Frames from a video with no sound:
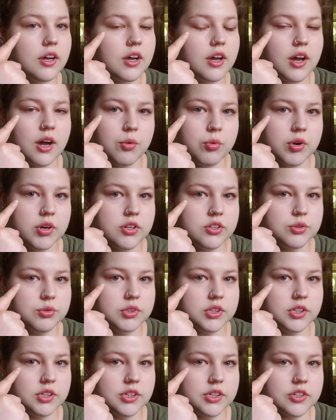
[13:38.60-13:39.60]
I want to do a
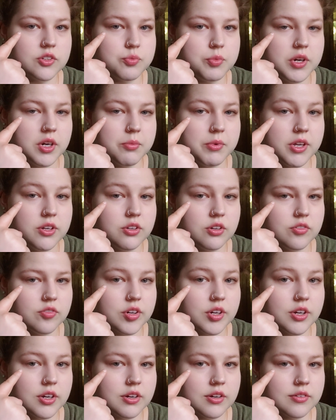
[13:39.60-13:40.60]
little experiment over
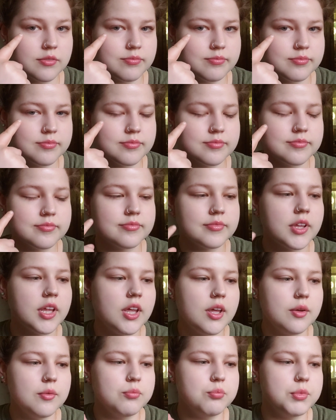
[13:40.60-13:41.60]
here
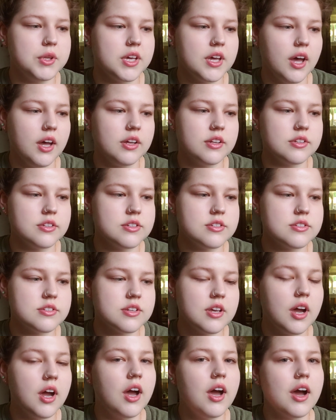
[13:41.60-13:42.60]
because
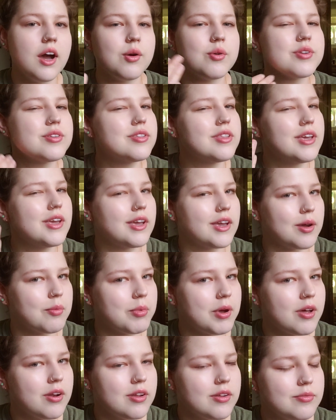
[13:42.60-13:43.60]
I was thinking
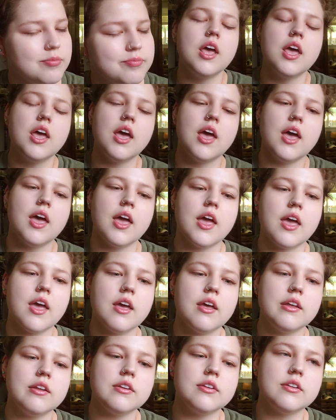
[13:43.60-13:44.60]
about it,
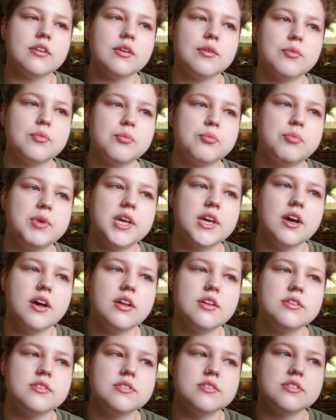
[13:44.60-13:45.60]
and
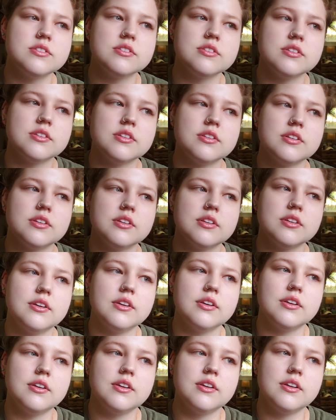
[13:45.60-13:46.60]
because
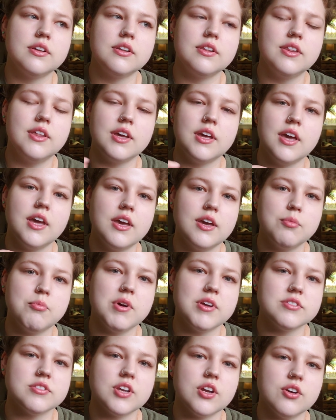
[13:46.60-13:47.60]
the Cake
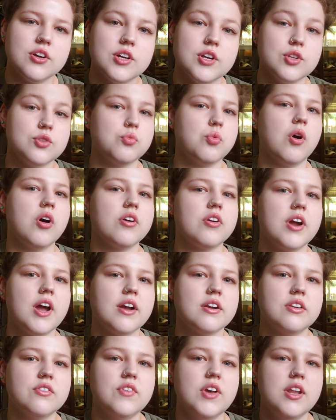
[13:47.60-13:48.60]
mascara is water
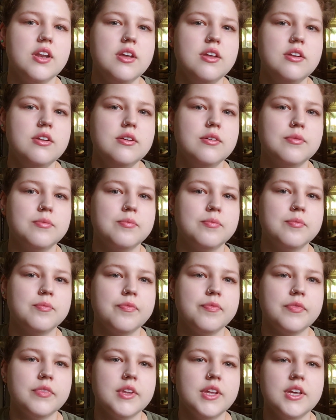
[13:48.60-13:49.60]
activated,
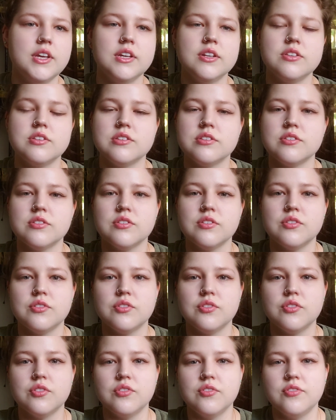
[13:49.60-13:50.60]
it's
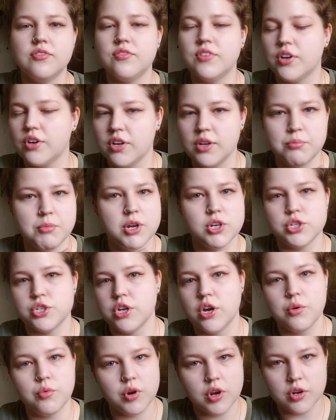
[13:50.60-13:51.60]
very much
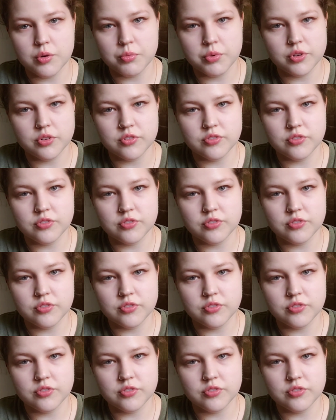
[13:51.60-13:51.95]
not waterproof,